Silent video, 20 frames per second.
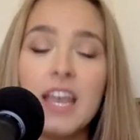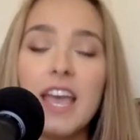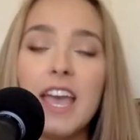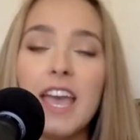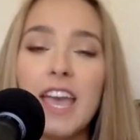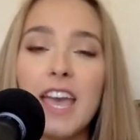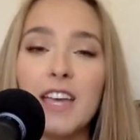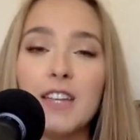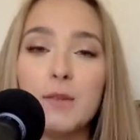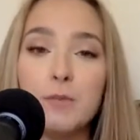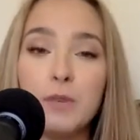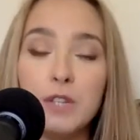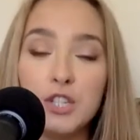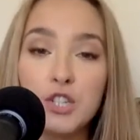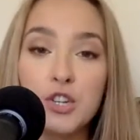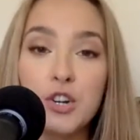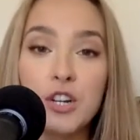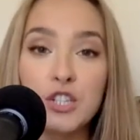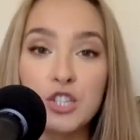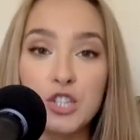And be
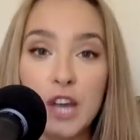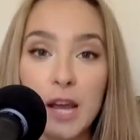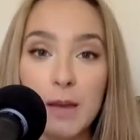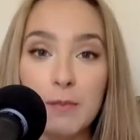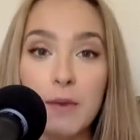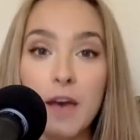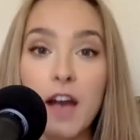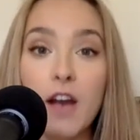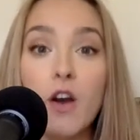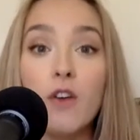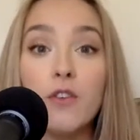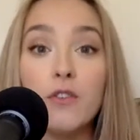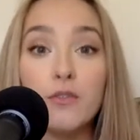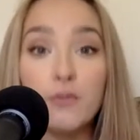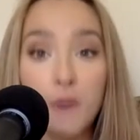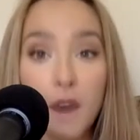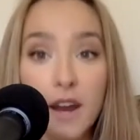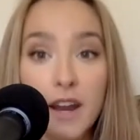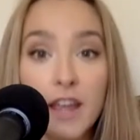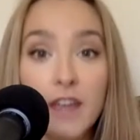sure and check back on
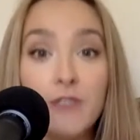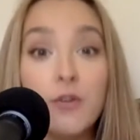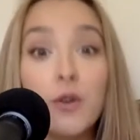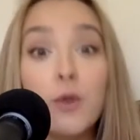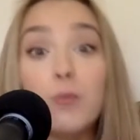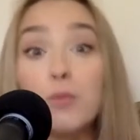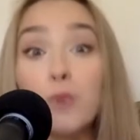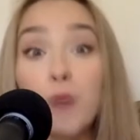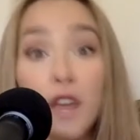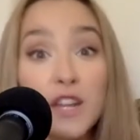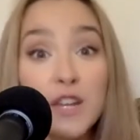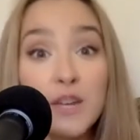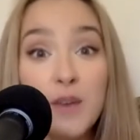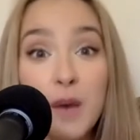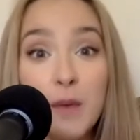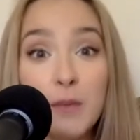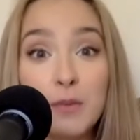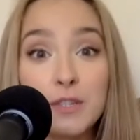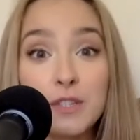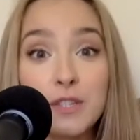Friday for a brand new
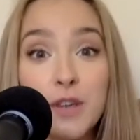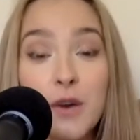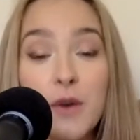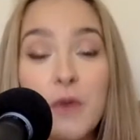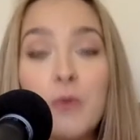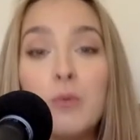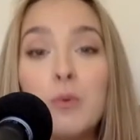episode.